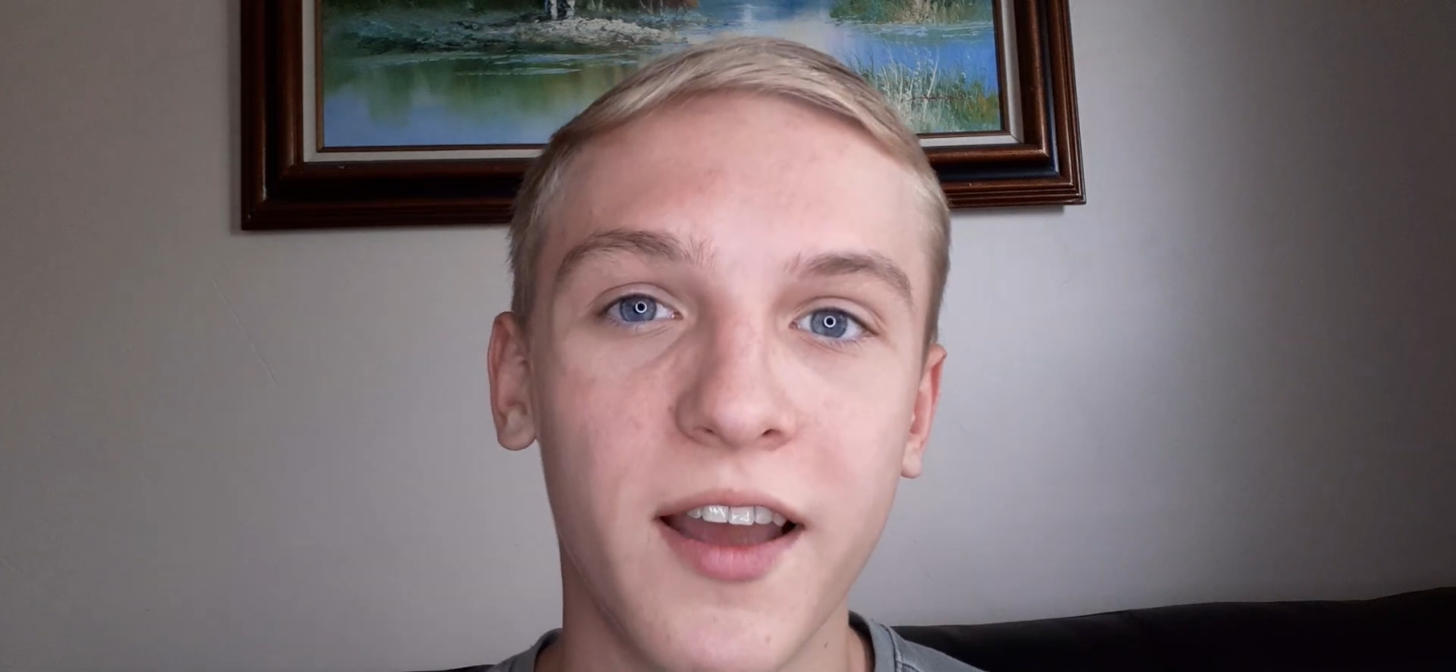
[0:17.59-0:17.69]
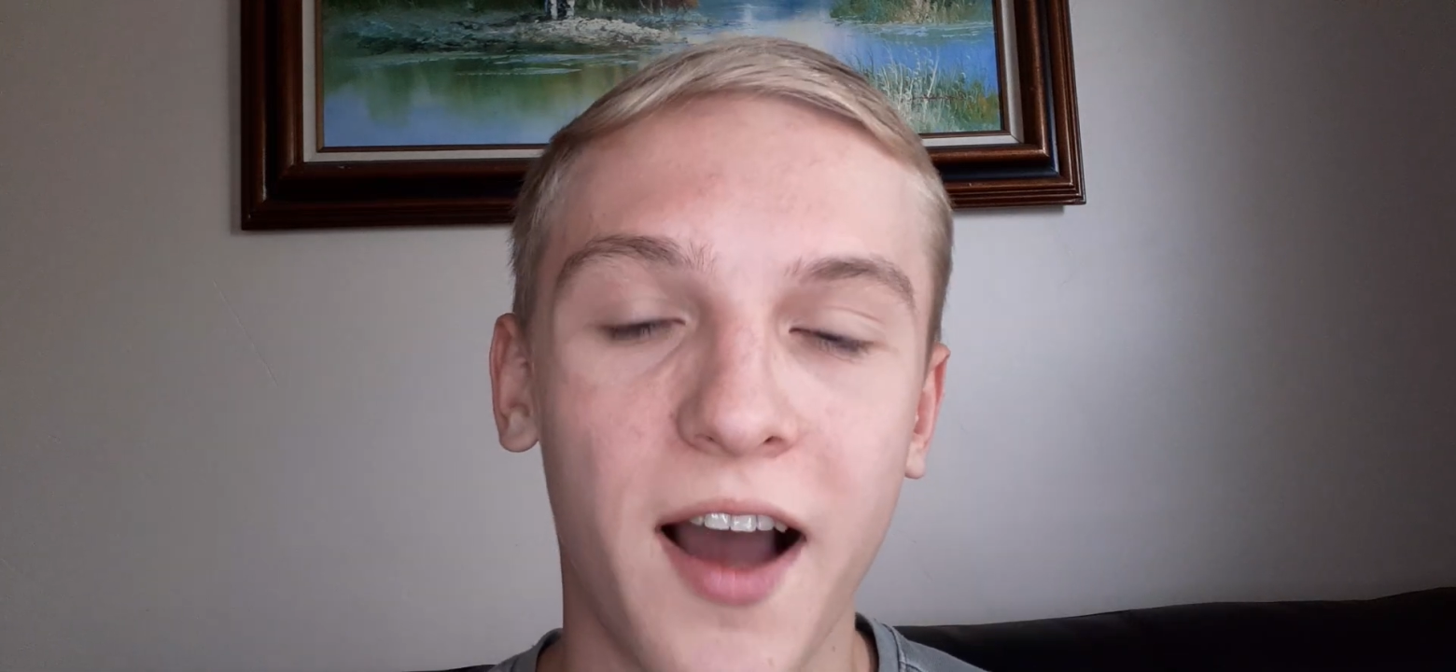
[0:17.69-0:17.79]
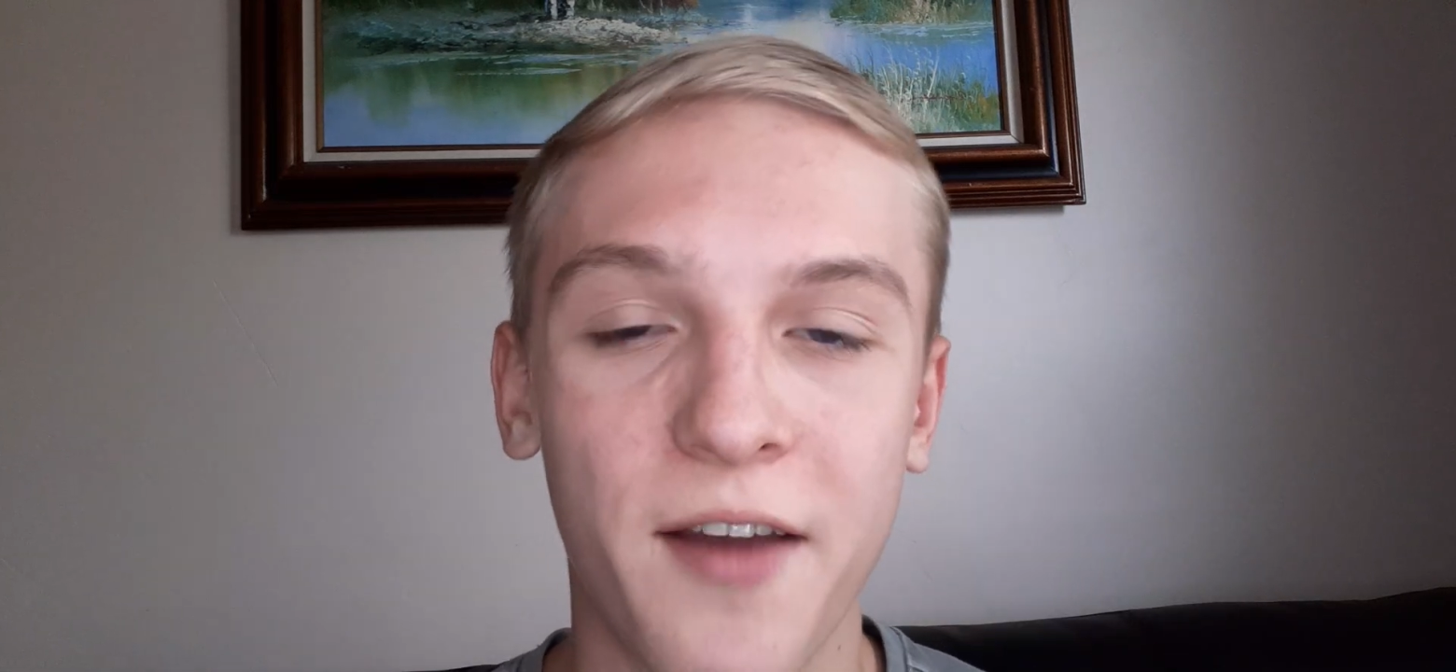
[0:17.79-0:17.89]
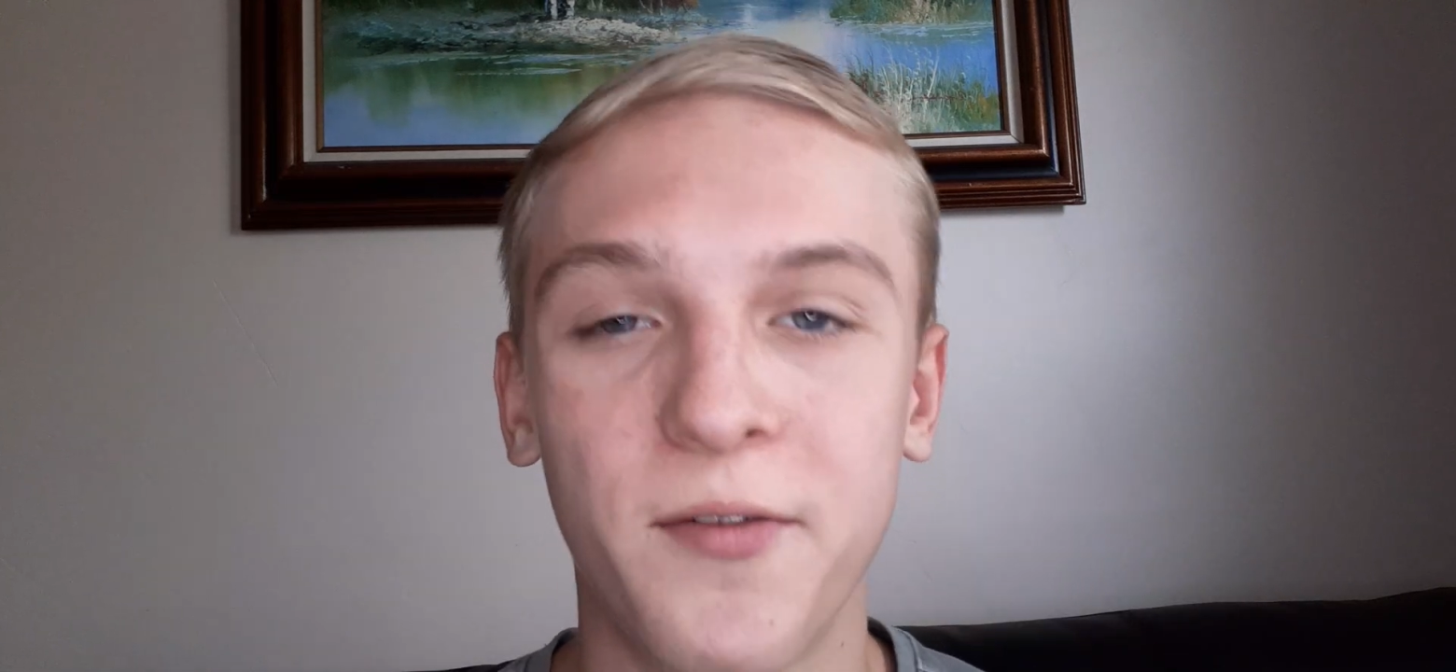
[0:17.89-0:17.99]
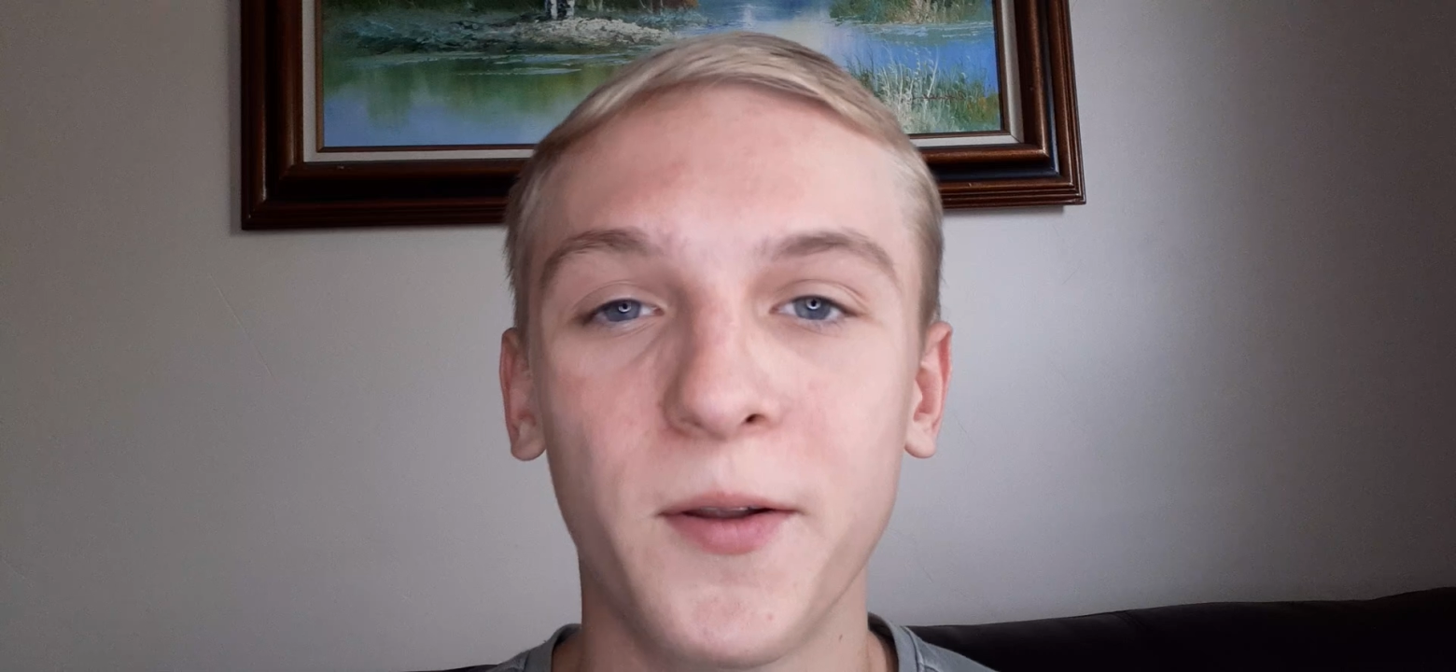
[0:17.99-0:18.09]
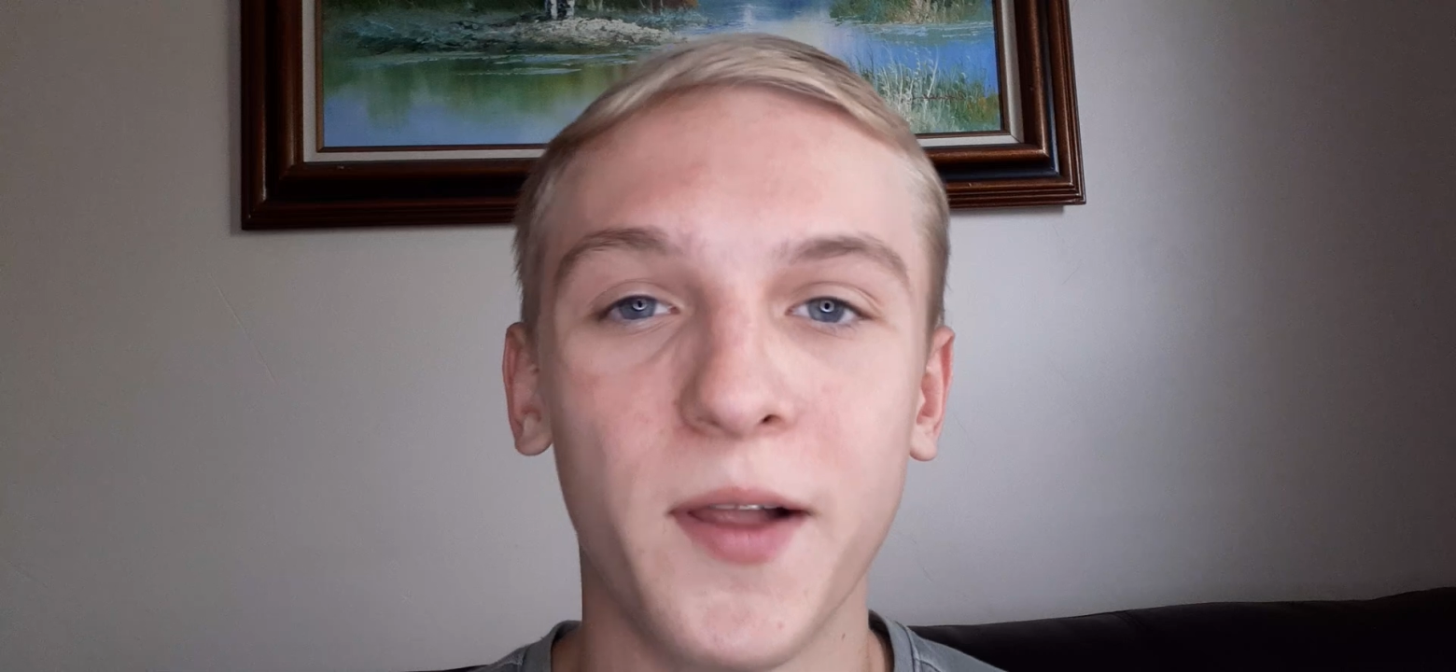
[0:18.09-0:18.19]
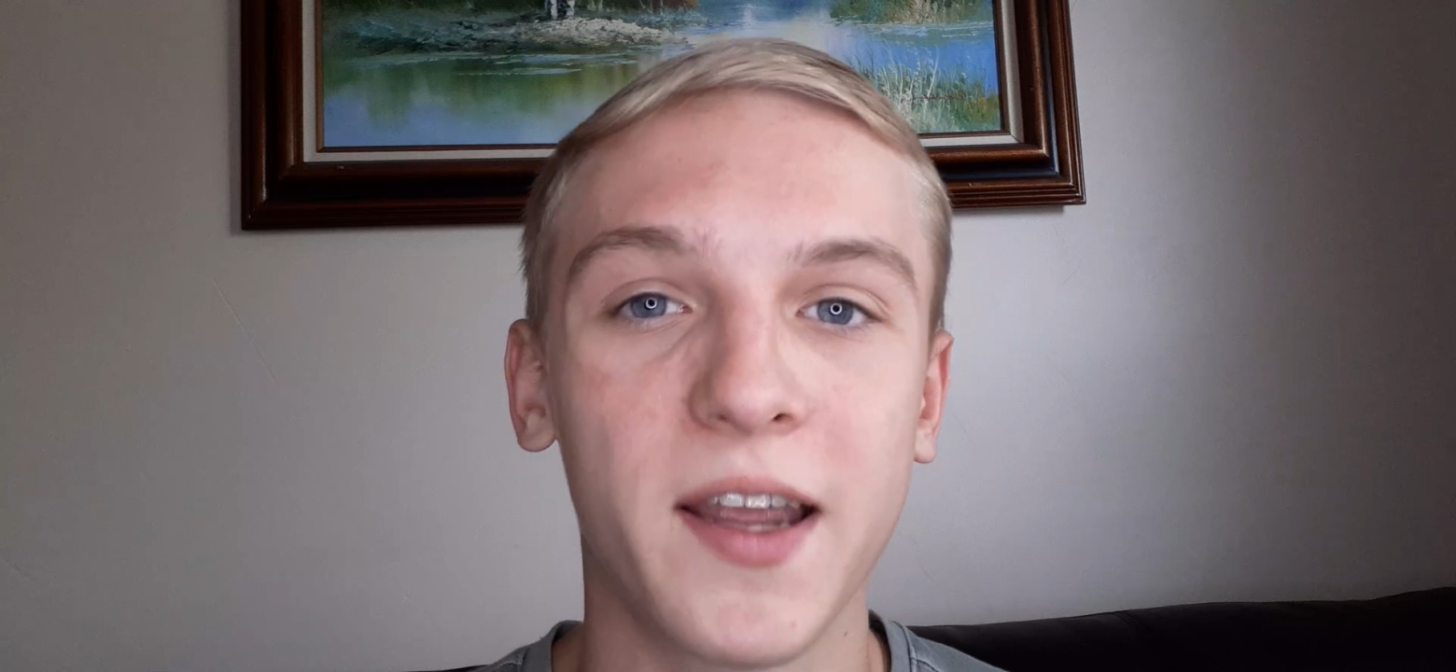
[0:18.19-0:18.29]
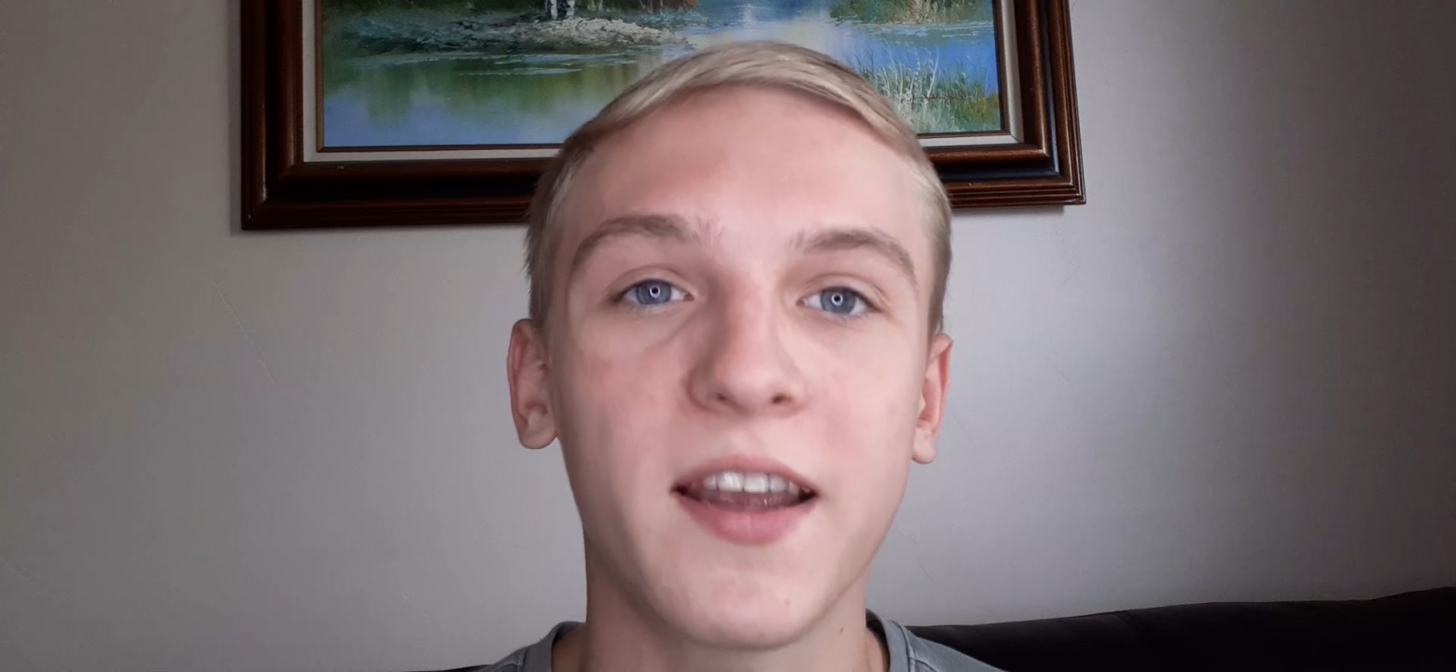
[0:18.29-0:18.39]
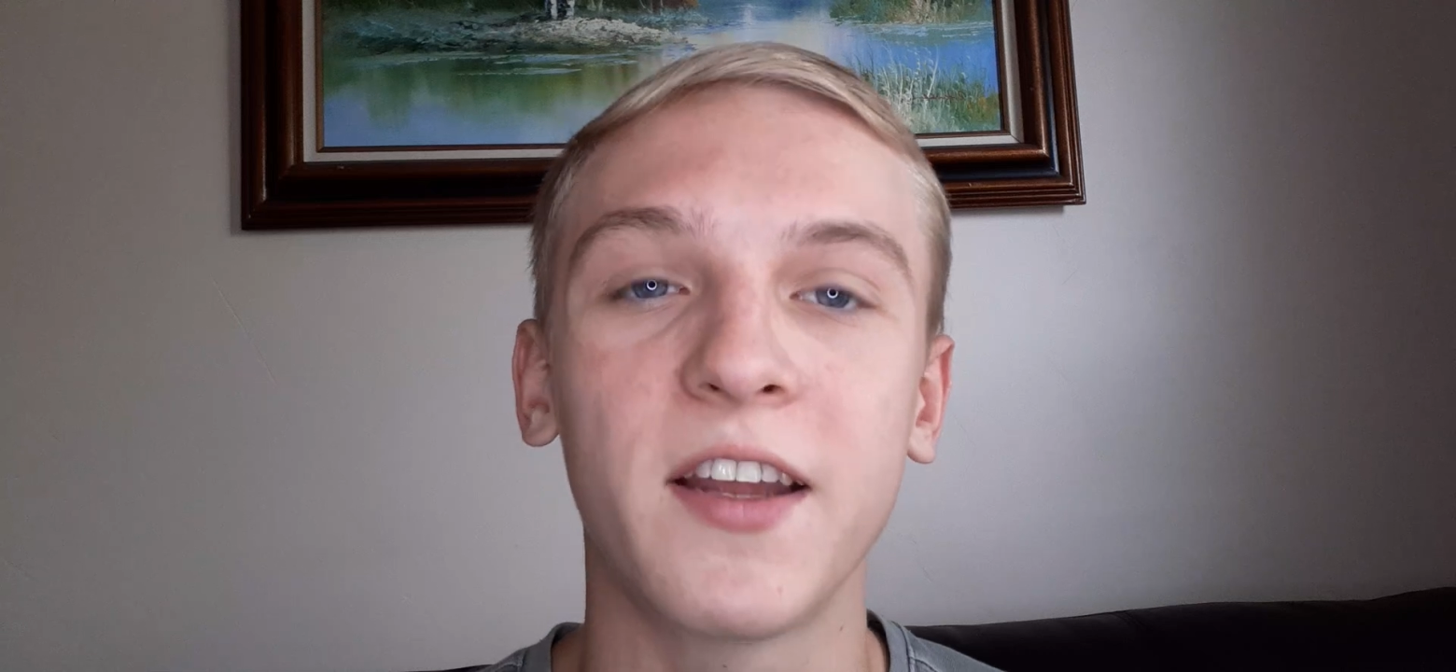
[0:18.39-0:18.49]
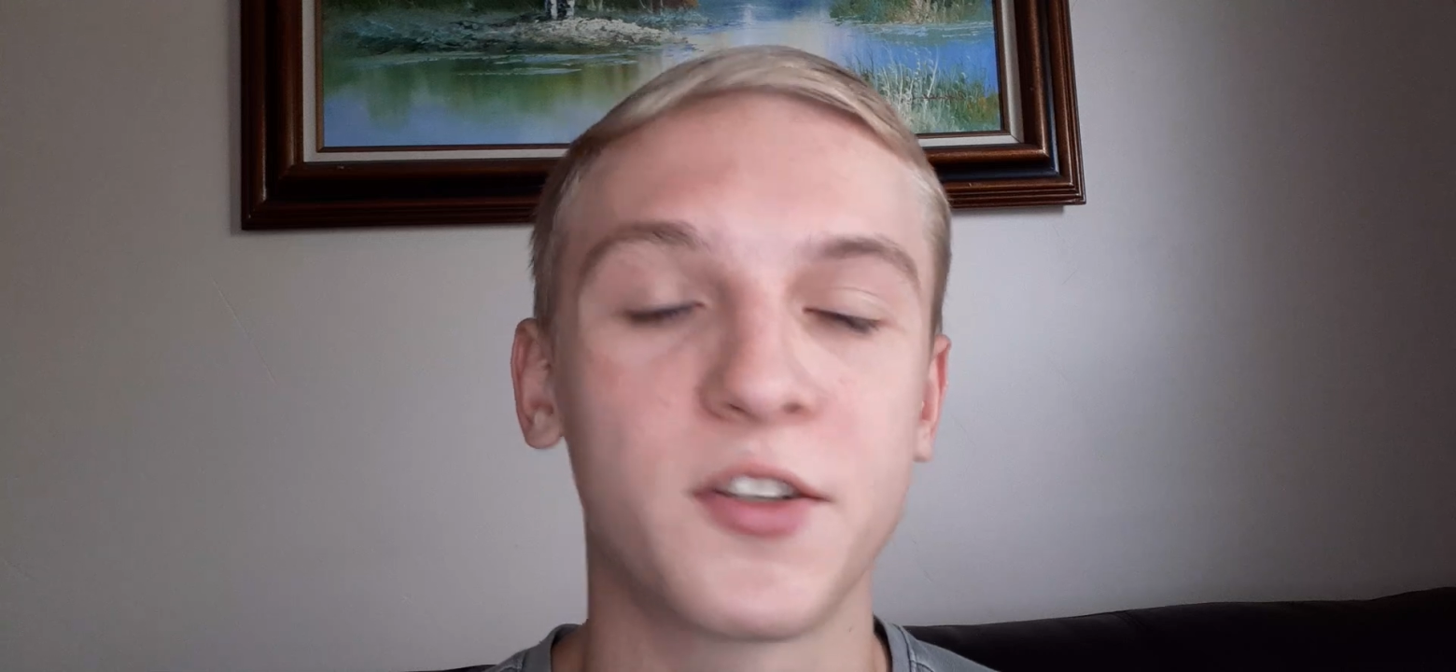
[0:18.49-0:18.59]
I feel like